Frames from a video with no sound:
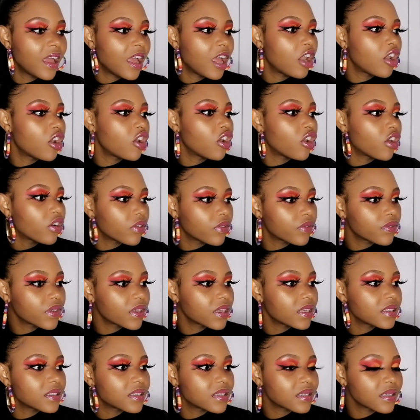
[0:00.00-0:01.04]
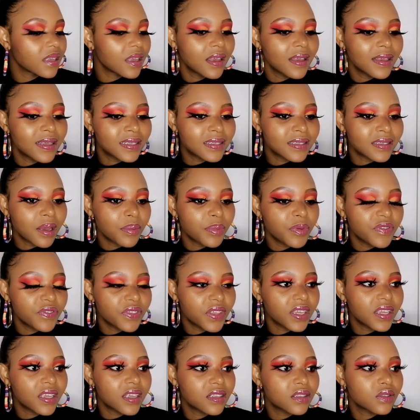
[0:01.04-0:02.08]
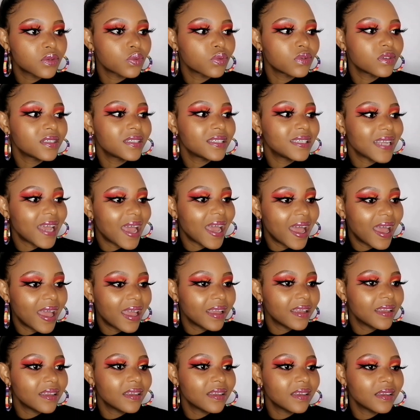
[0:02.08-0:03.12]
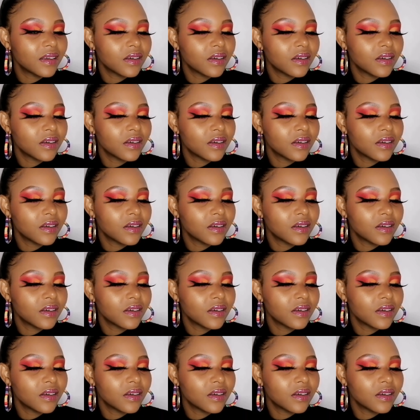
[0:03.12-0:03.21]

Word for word: a lot of kids some of the kids would die